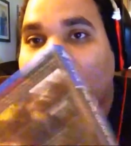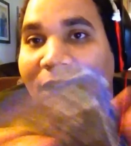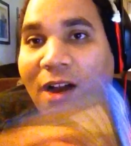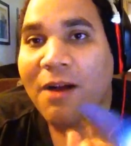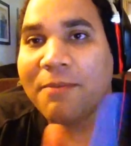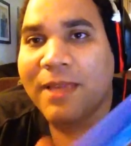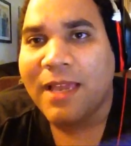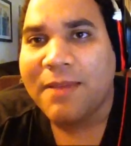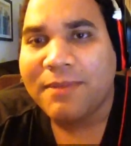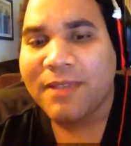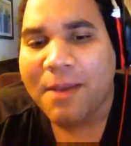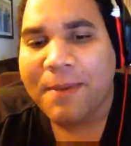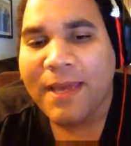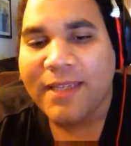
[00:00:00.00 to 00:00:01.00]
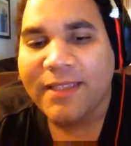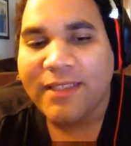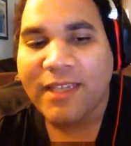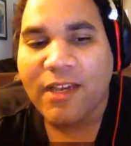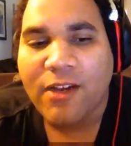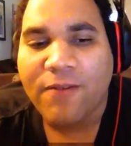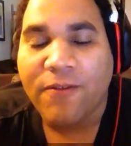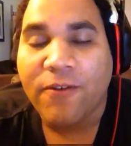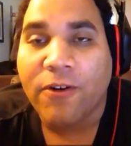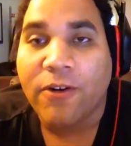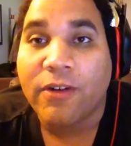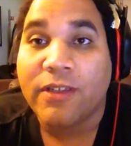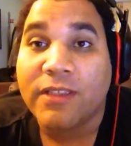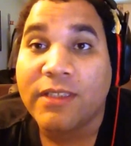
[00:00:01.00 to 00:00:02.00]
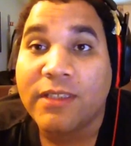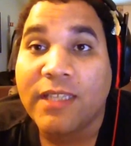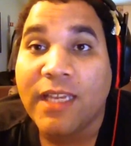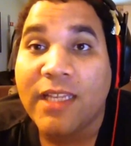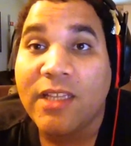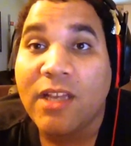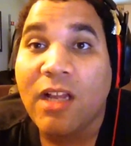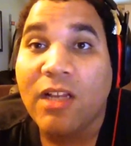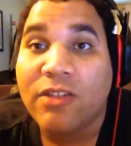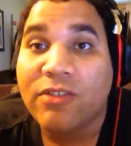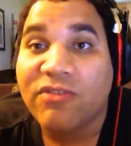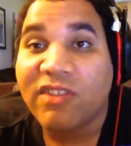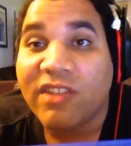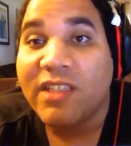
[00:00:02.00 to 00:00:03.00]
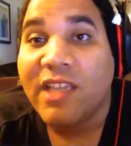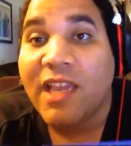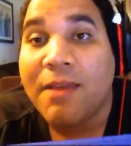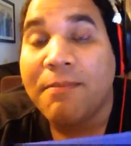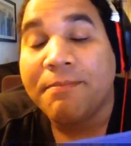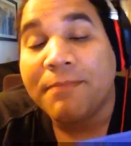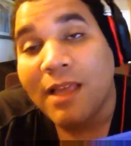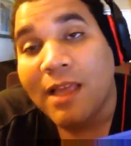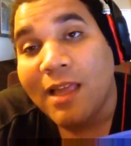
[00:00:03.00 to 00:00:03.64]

GameStop had a sale for $10 for this game.